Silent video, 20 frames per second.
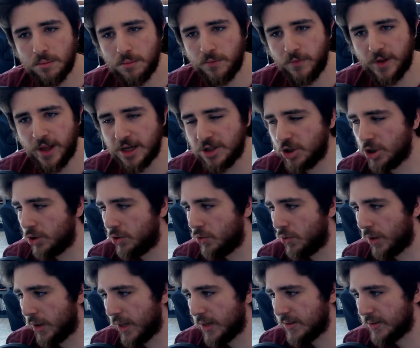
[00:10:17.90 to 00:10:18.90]
flash it
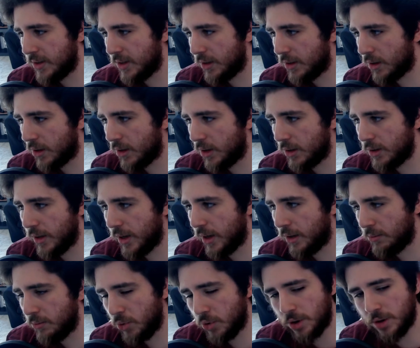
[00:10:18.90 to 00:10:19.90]
to an SD card
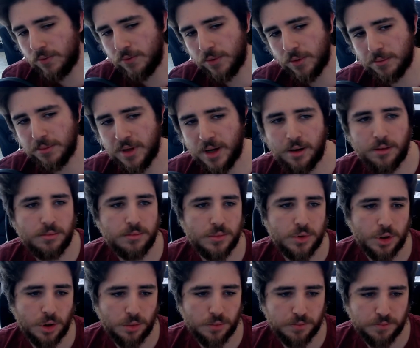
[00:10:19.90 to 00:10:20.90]
and boot it from there.
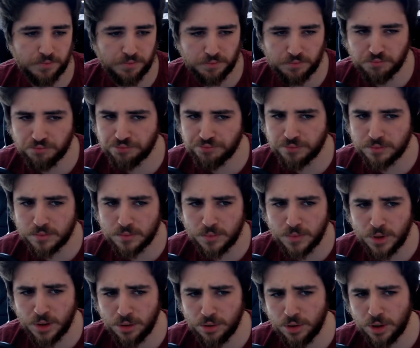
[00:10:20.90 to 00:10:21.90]
So
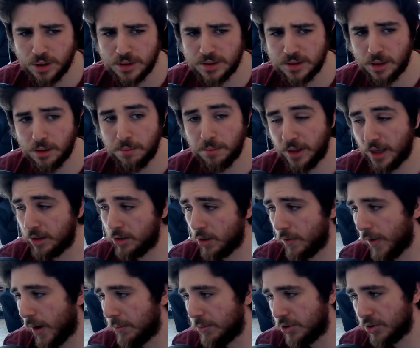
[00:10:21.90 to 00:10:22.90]
there are still plenty
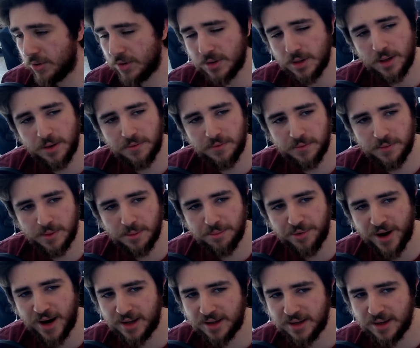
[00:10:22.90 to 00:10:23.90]
of options. If the
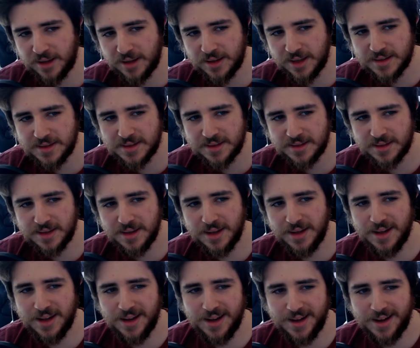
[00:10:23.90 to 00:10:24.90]
branding doesn't
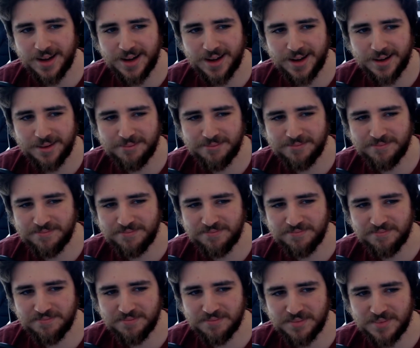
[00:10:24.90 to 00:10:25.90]

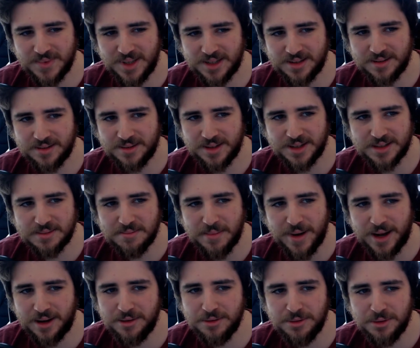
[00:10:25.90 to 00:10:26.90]

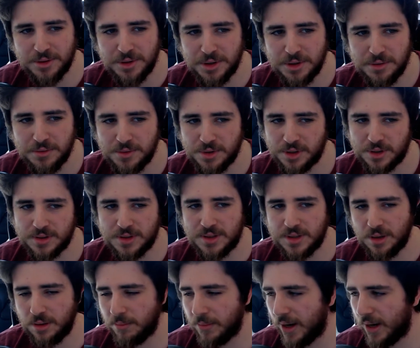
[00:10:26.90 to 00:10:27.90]
matter to you, you can
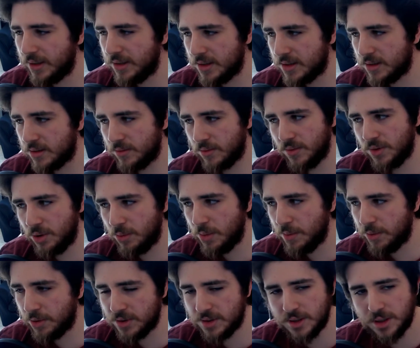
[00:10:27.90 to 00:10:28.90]
still buy this
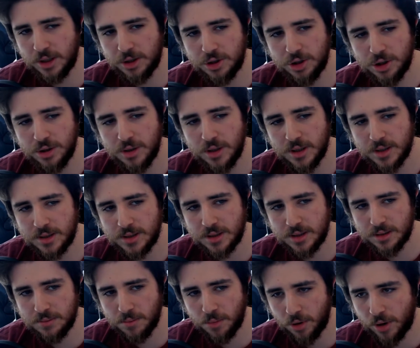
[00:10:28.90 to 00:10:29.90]
UbiPorts edition.
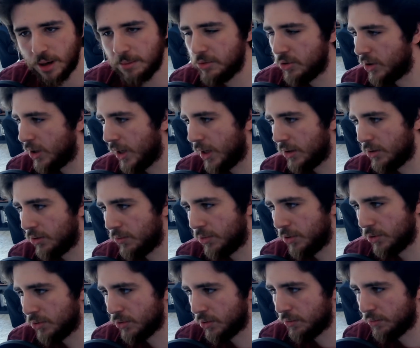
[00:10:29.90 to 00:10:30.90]
It's more up to date
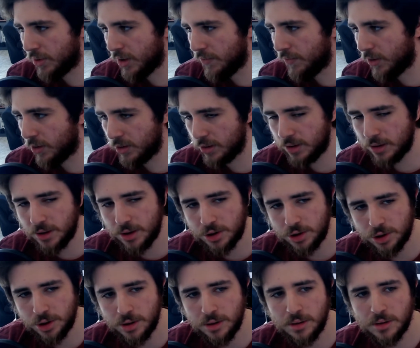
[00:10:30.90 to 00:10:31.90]
compared to the Braveheart
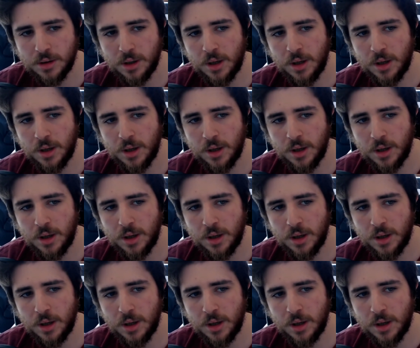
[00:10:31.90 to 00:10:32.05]
edition,